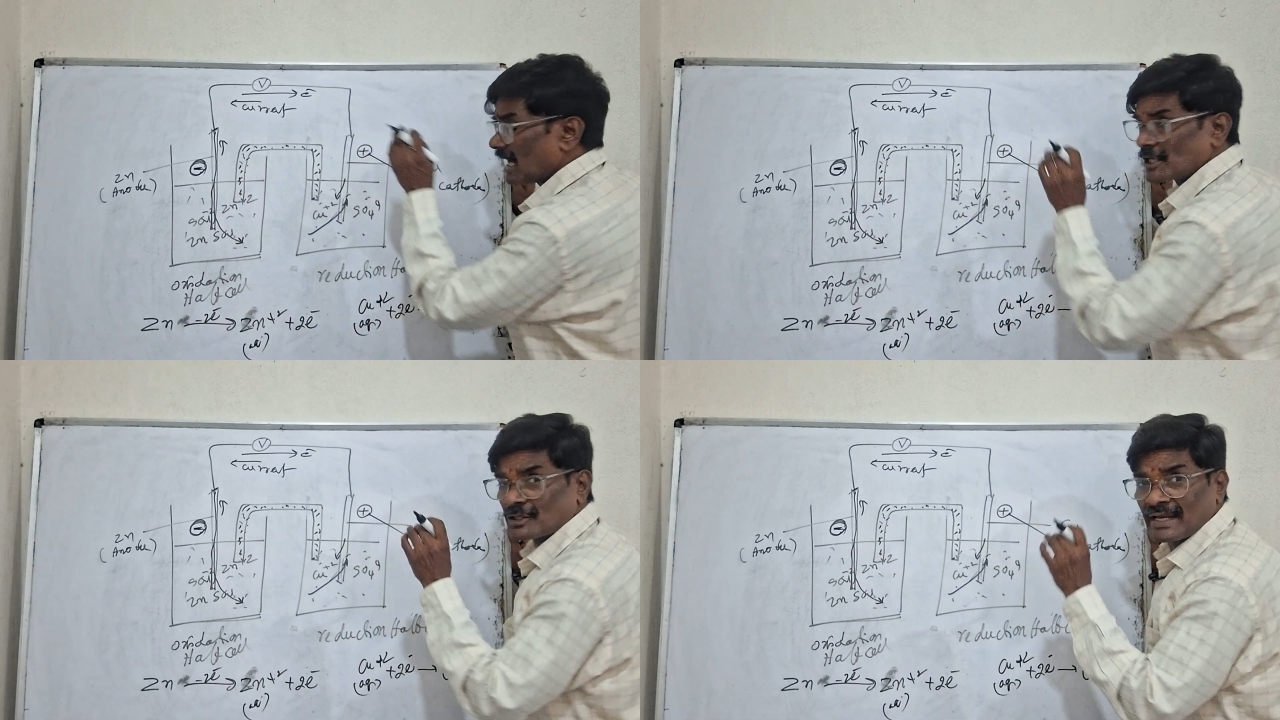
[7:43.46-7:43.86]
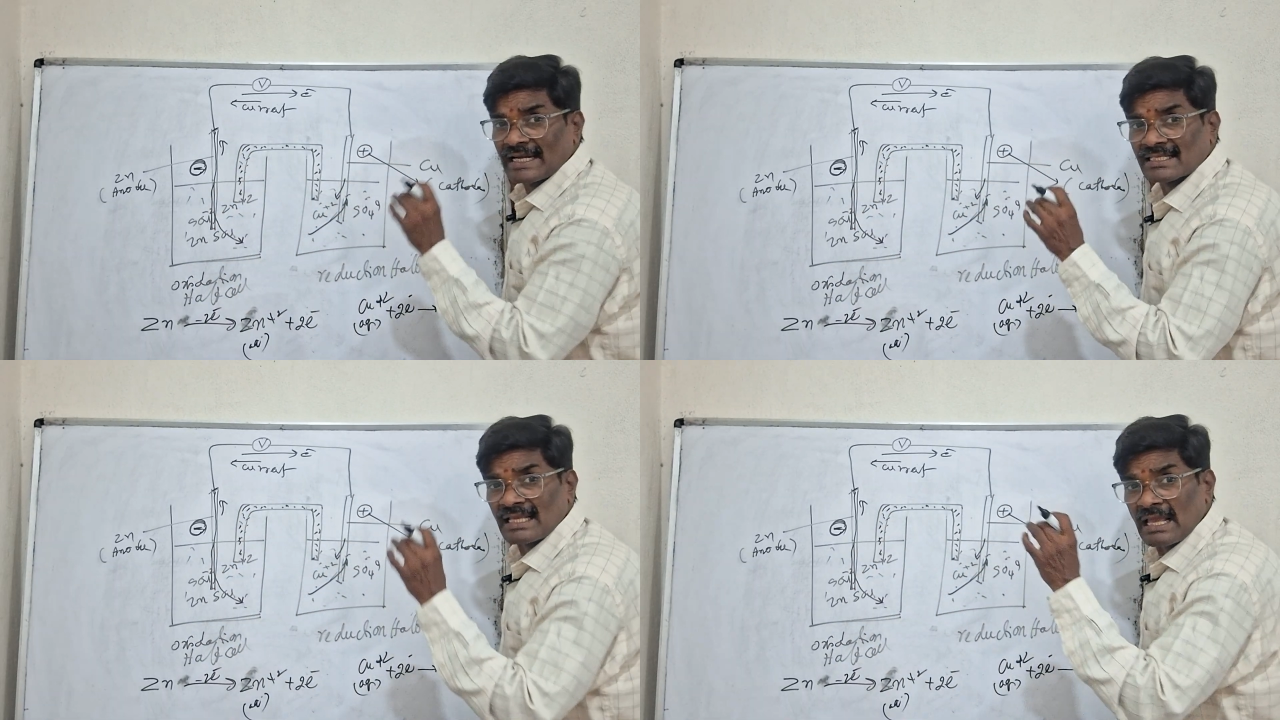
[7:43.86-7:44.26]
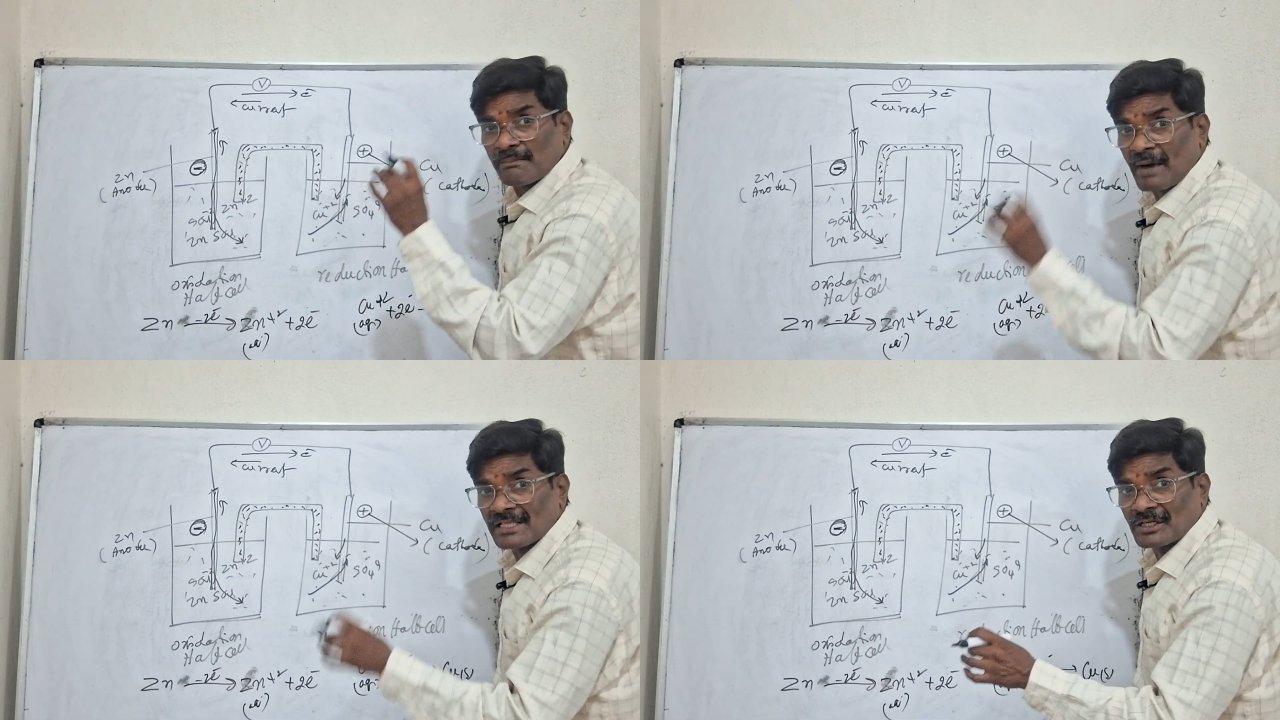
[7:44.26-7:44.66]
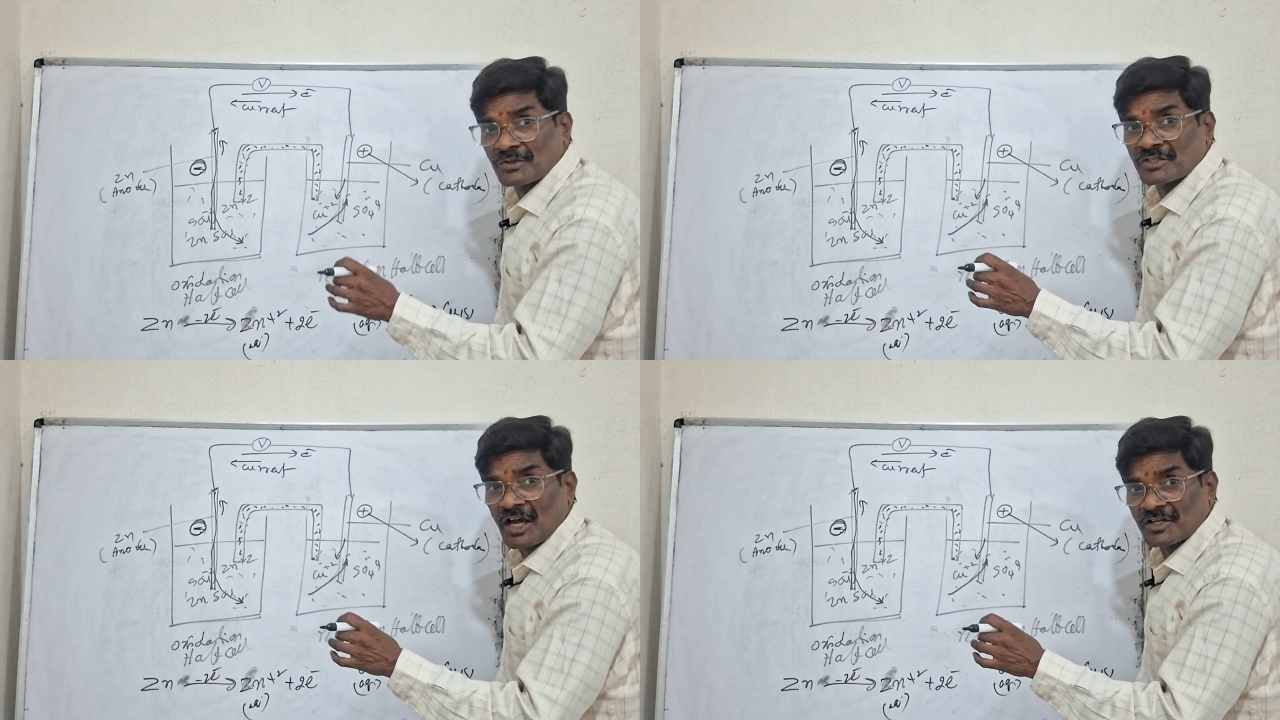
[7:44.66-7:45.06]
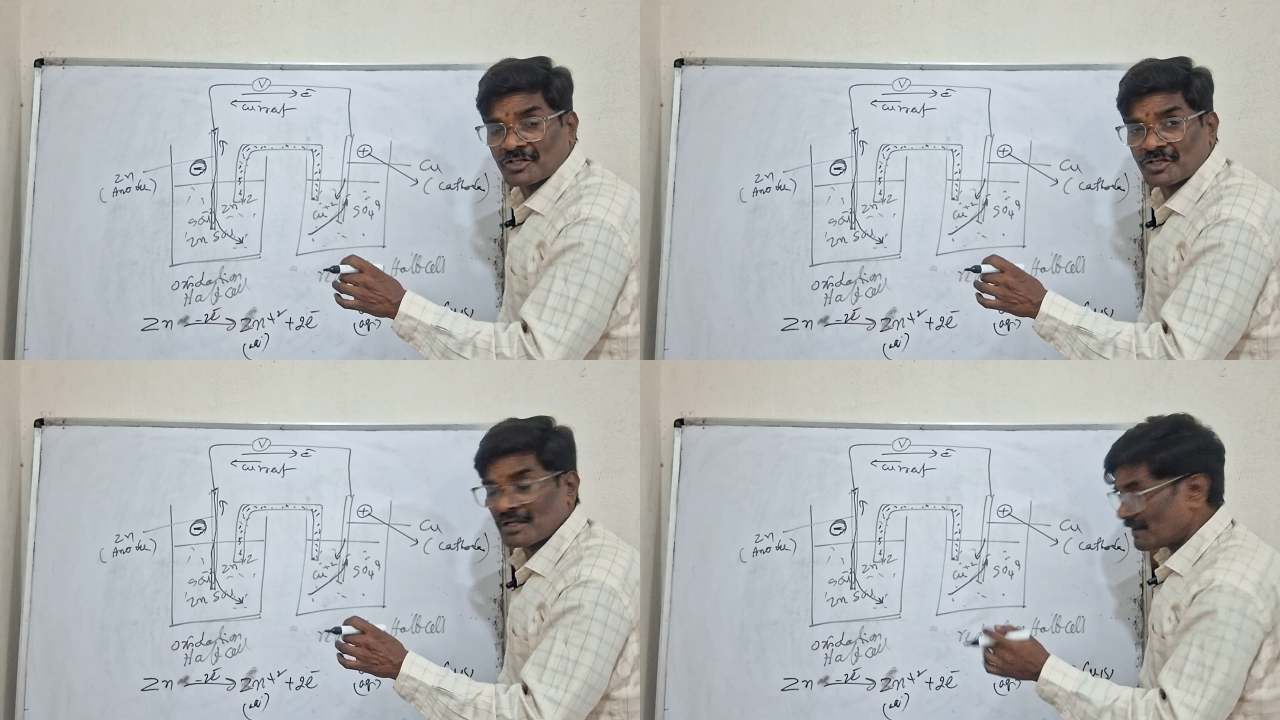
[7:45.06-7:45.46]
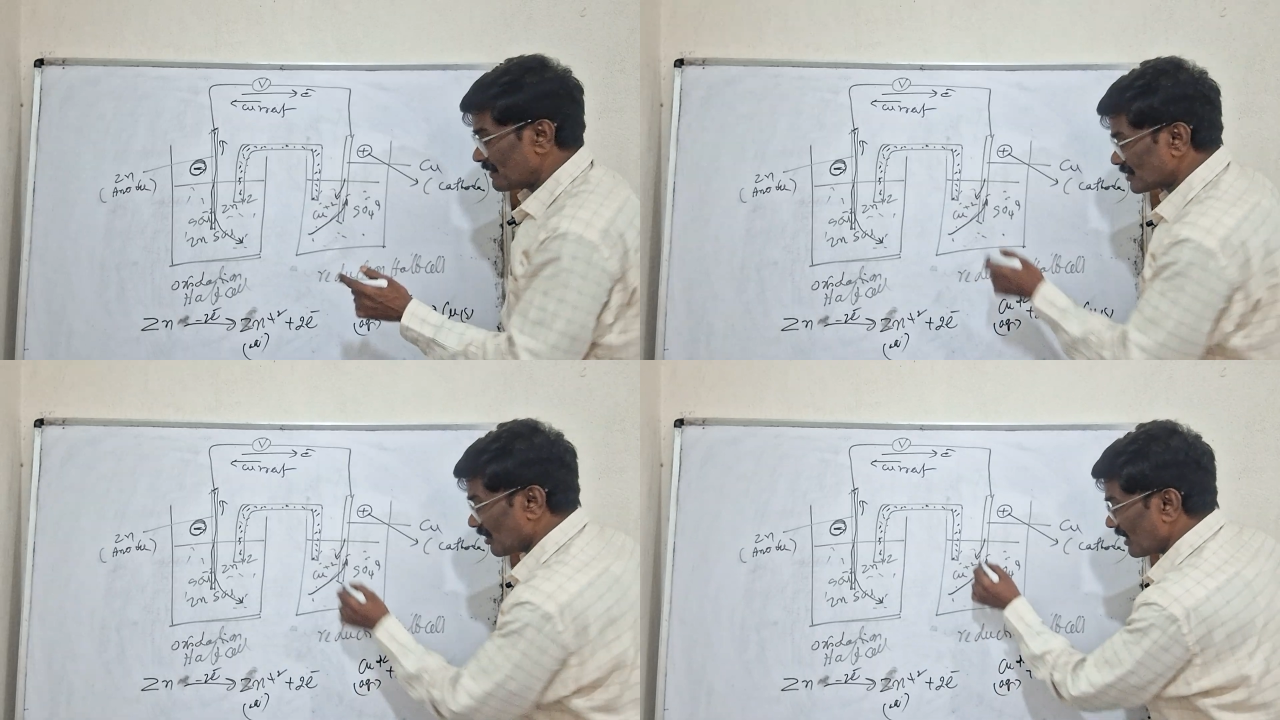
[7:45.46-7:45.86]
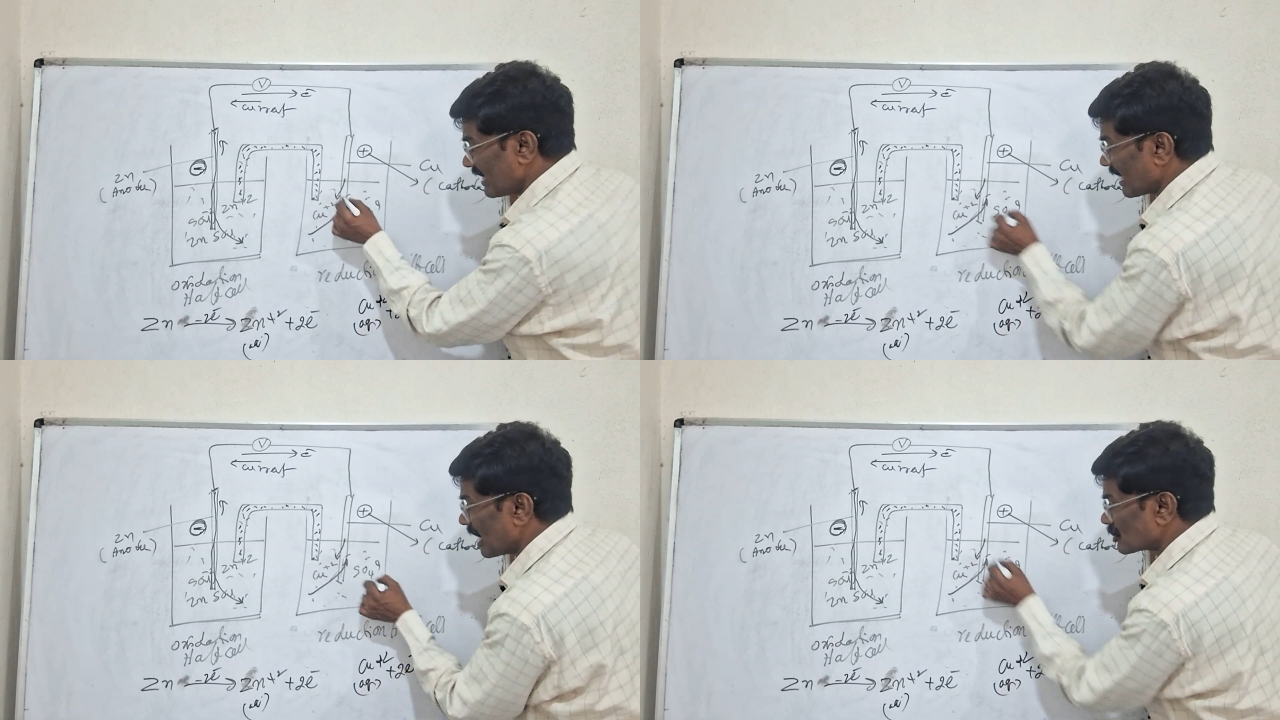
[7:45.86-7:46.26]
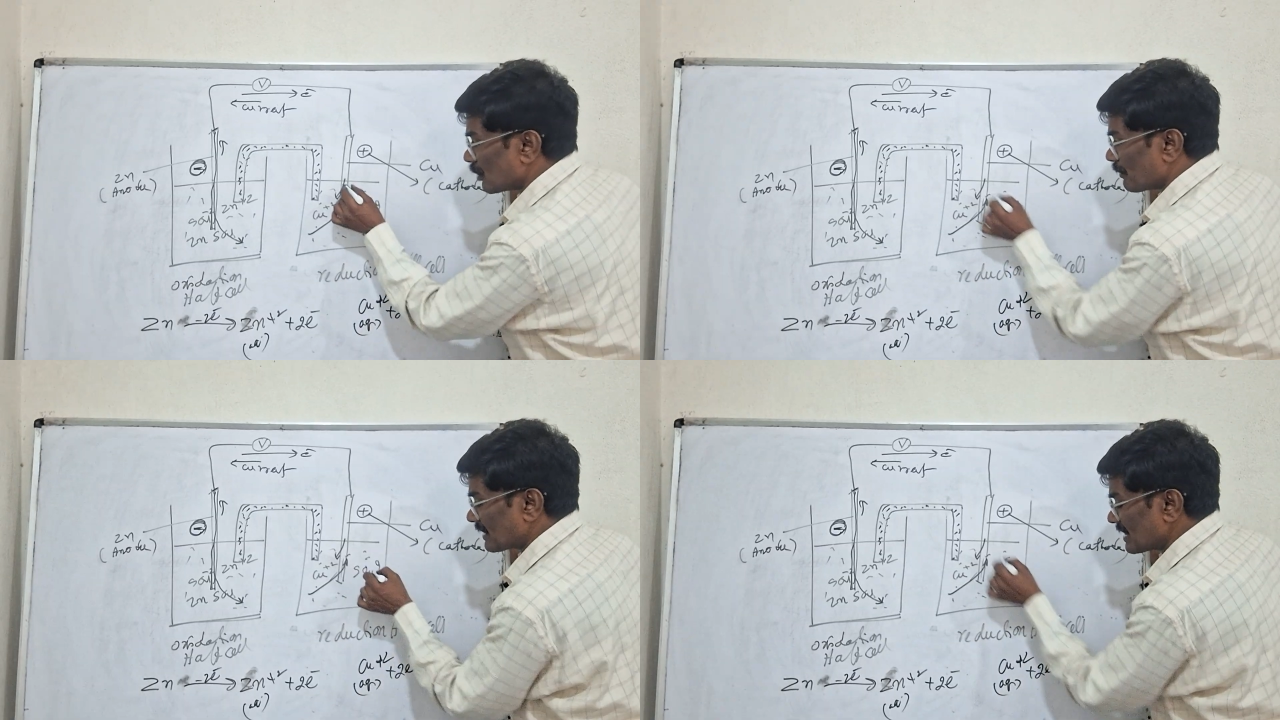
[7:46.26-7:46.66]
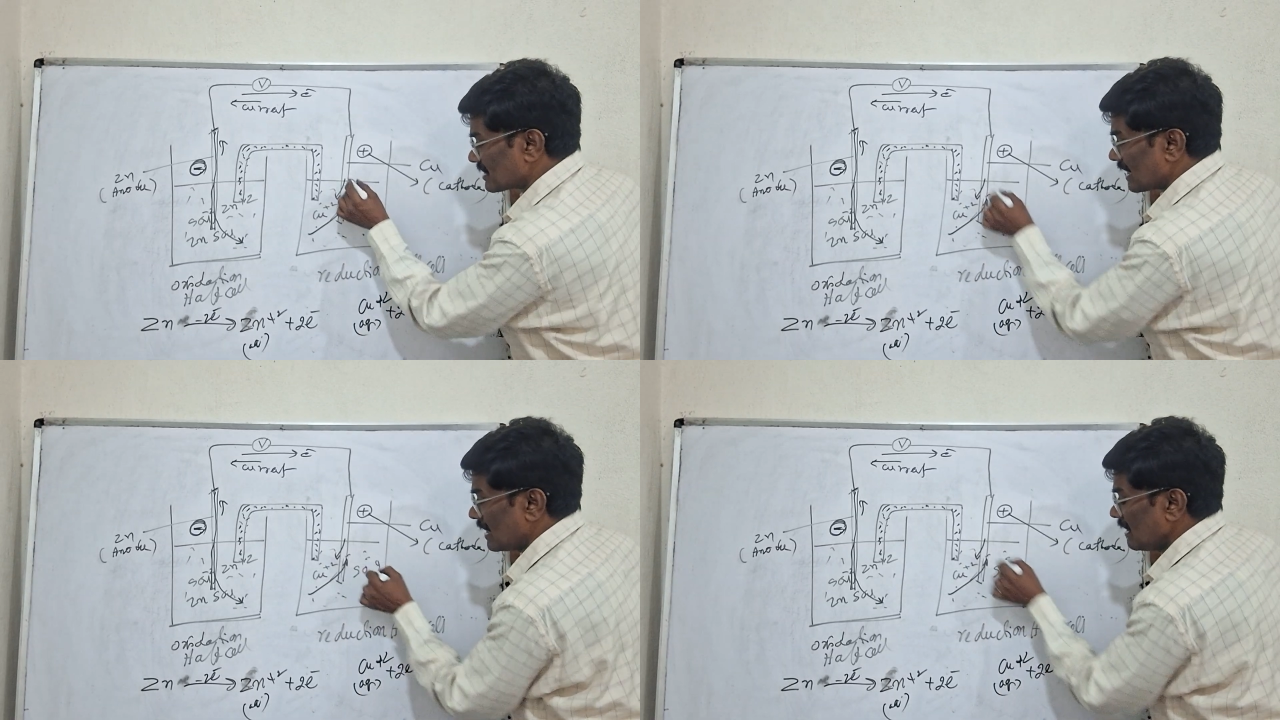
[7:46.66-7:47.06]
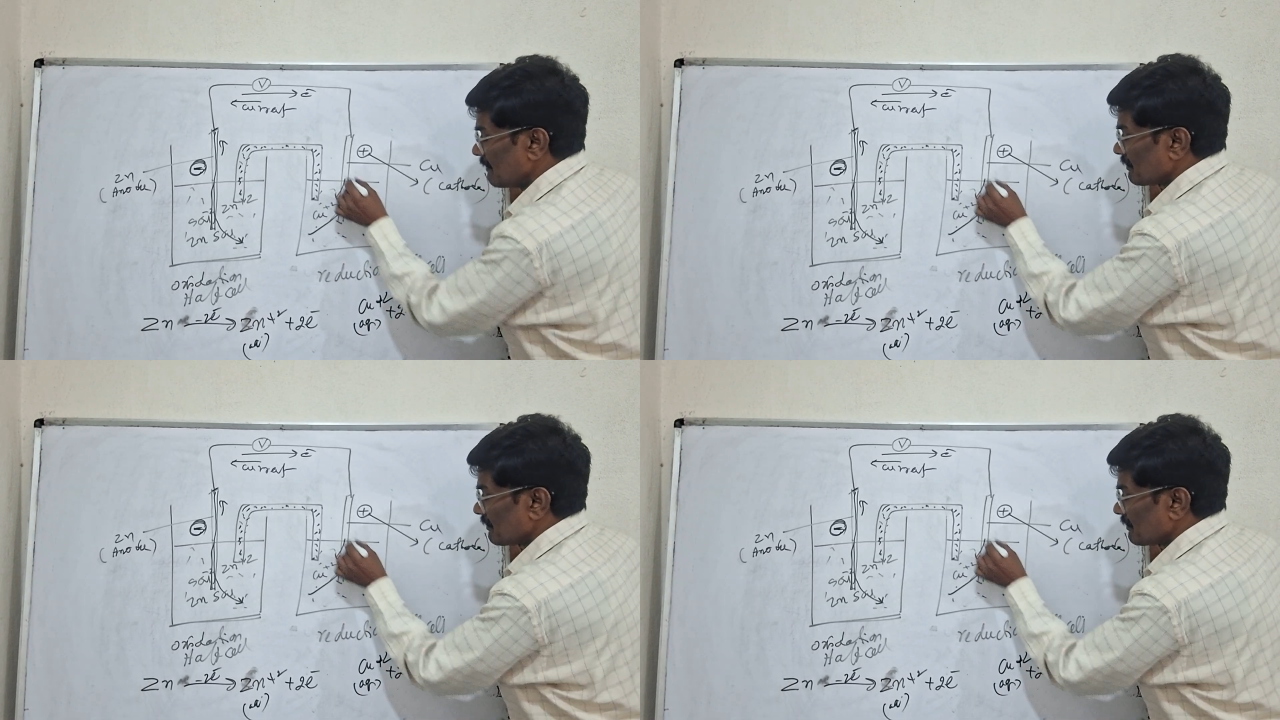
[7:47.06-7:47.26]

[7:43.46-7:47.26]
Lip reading: it also gets a positive charge. So here also potential